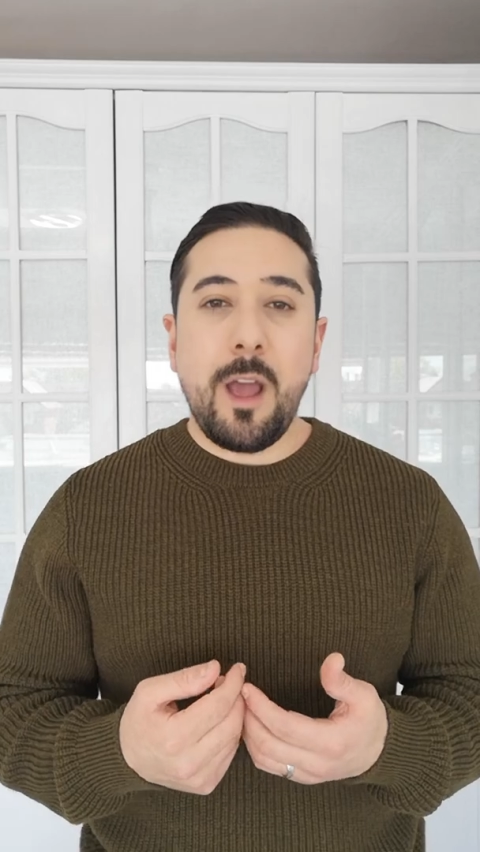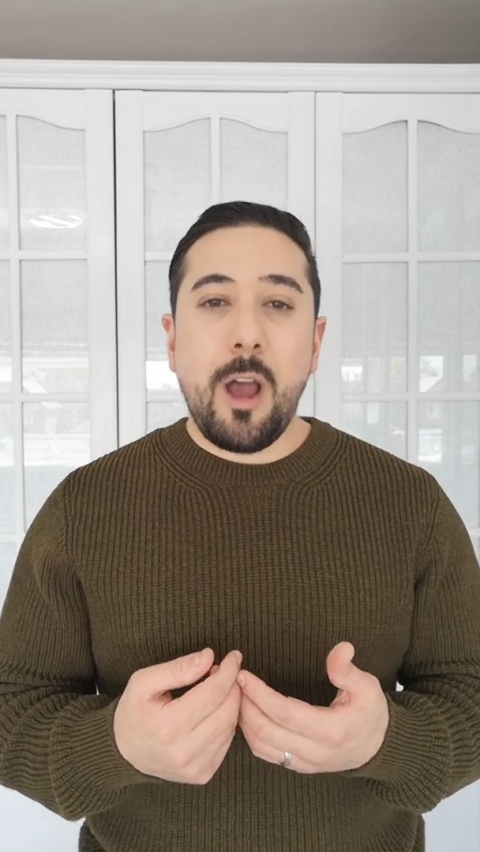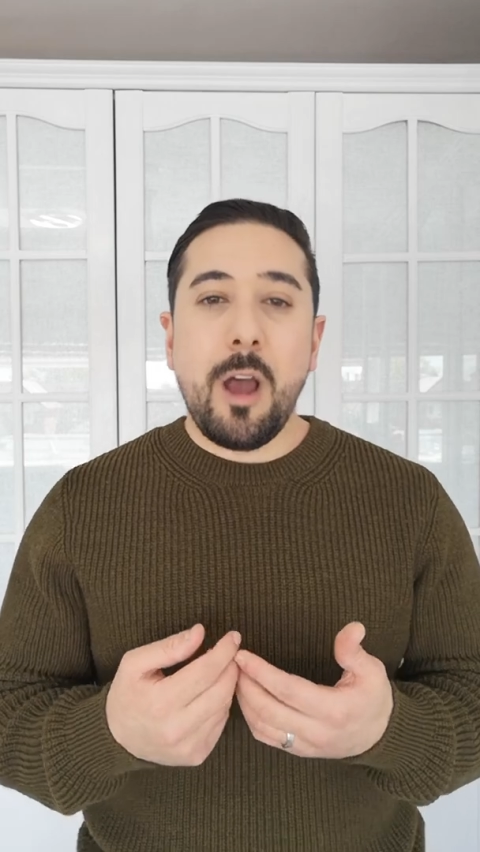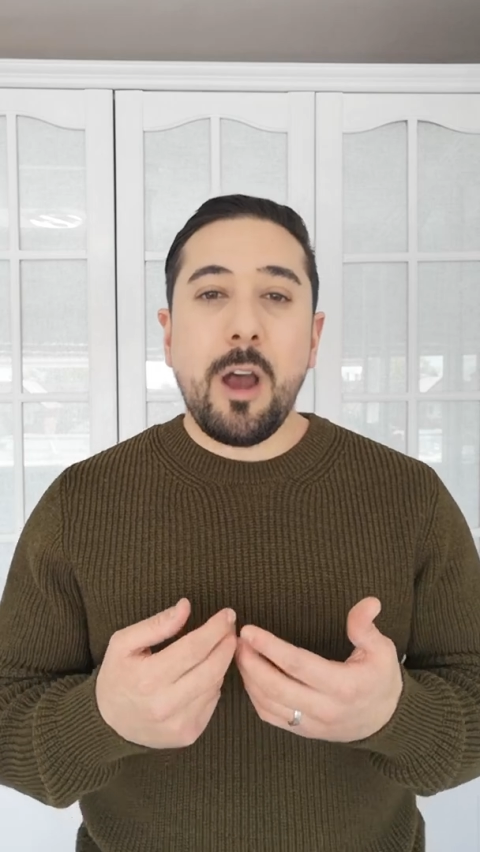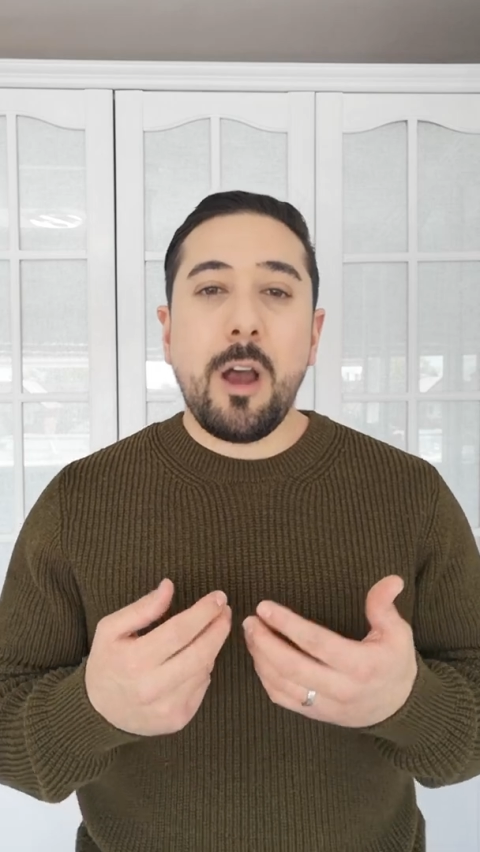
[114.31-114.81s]

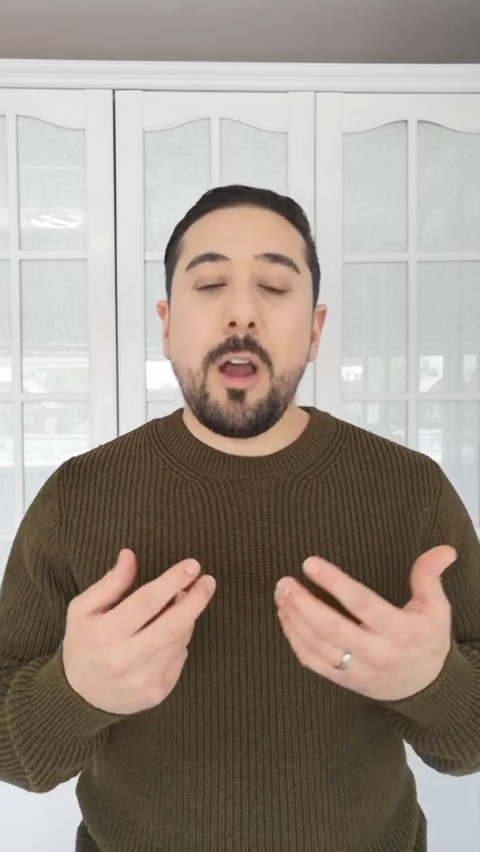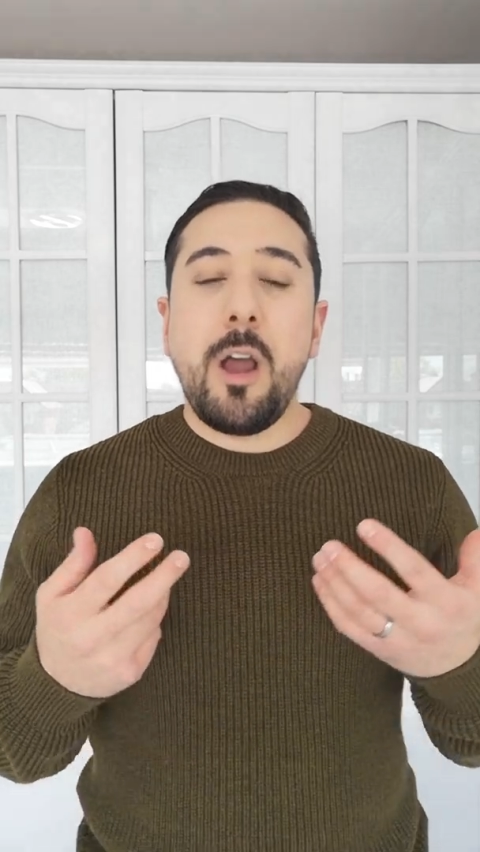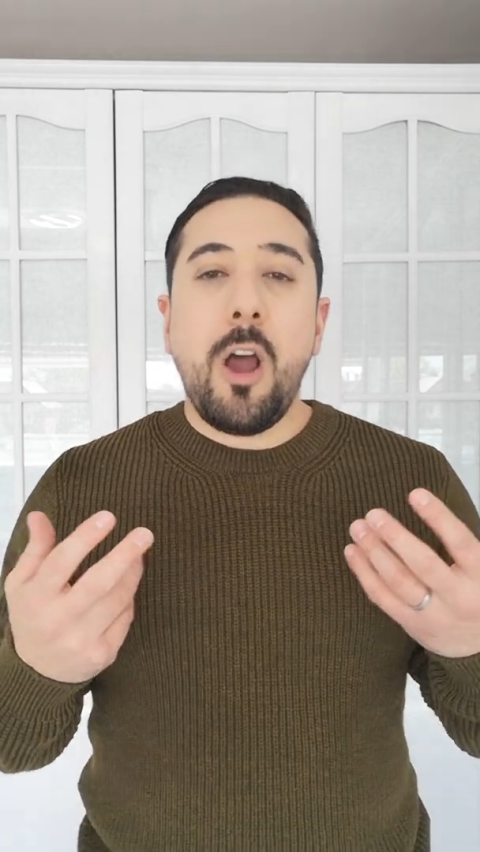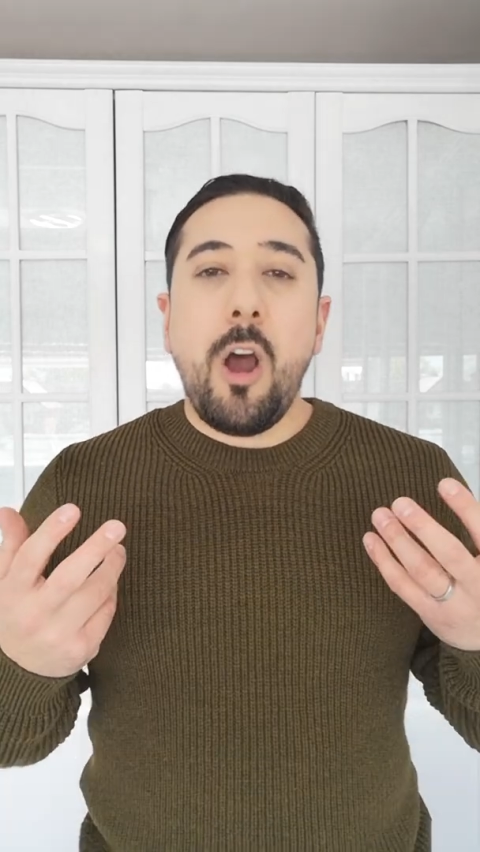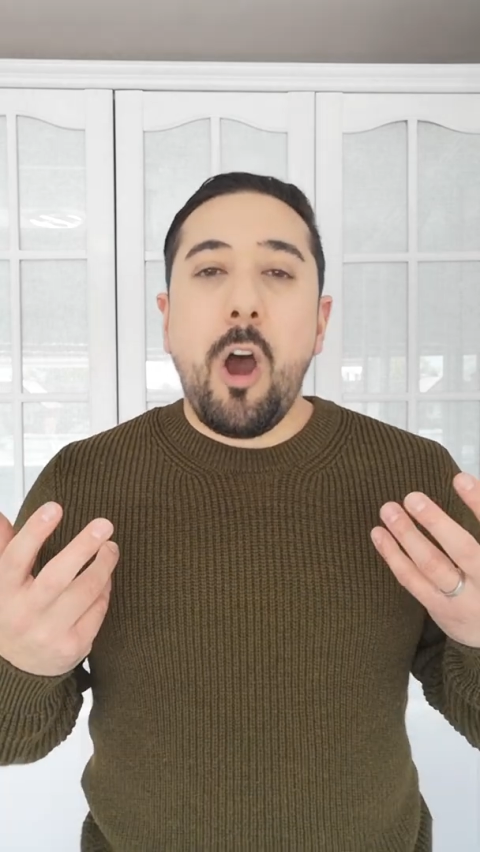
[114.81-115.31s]

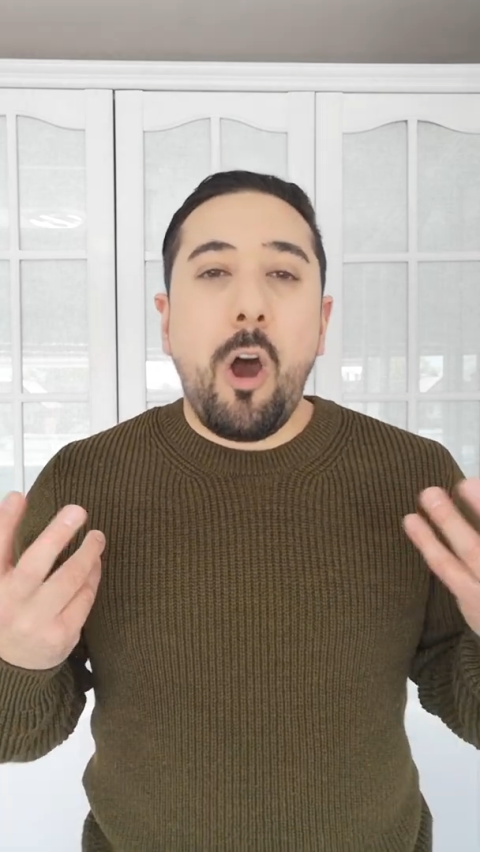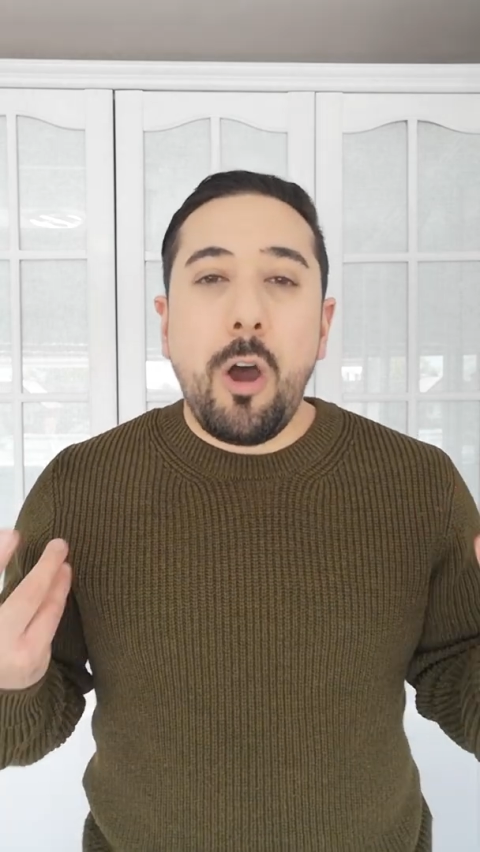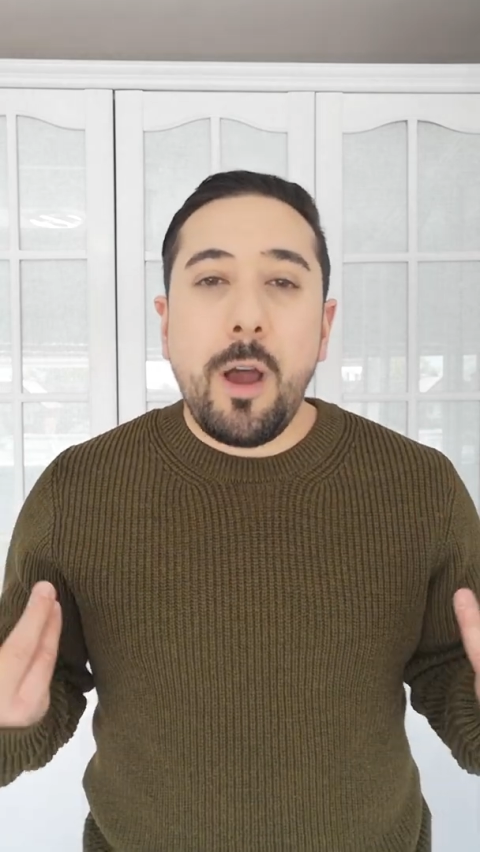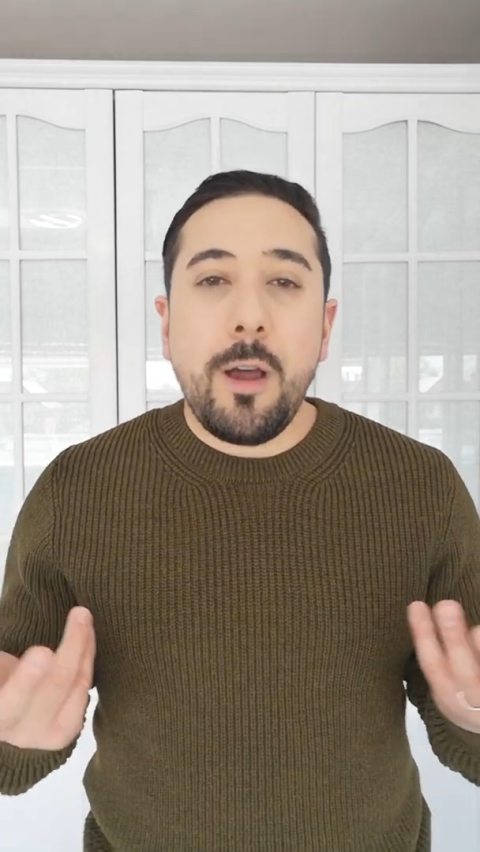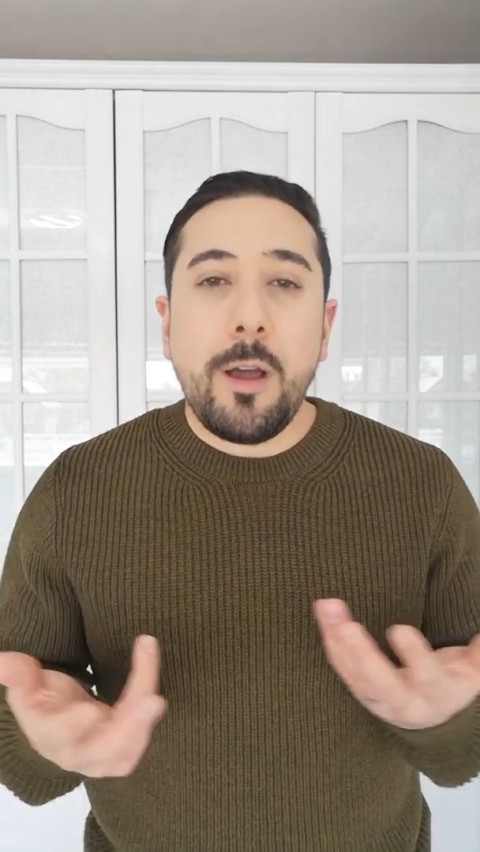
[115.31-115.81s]

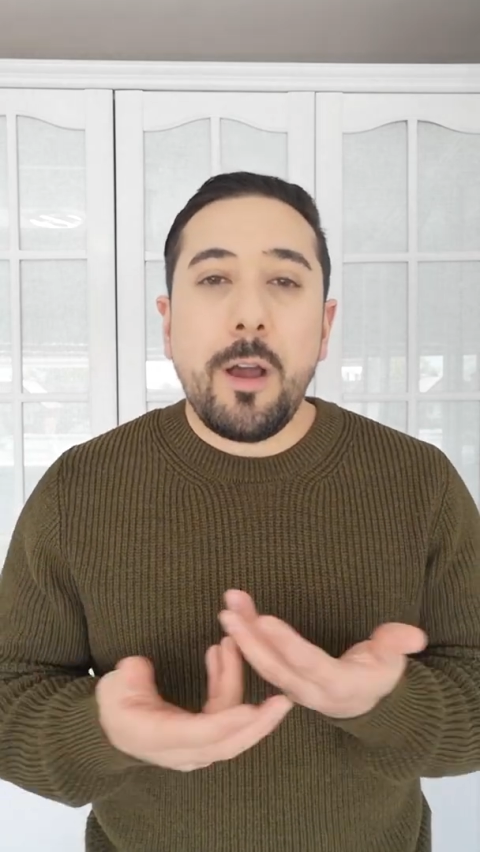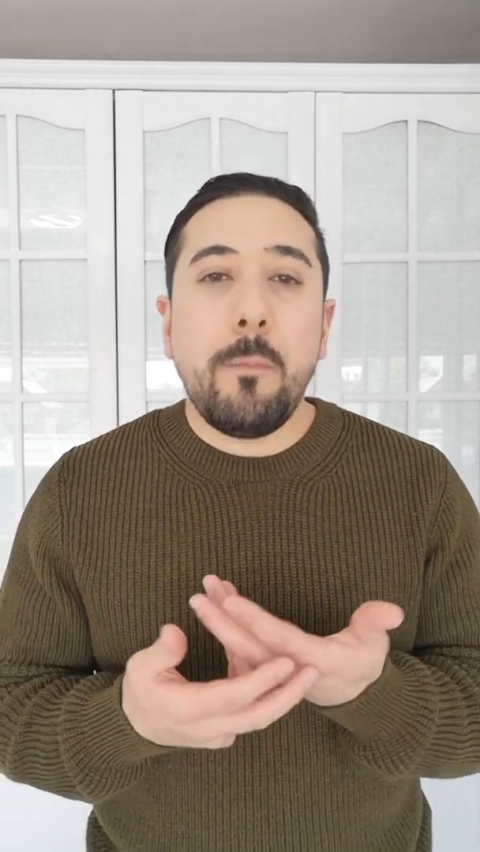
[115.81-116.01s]
a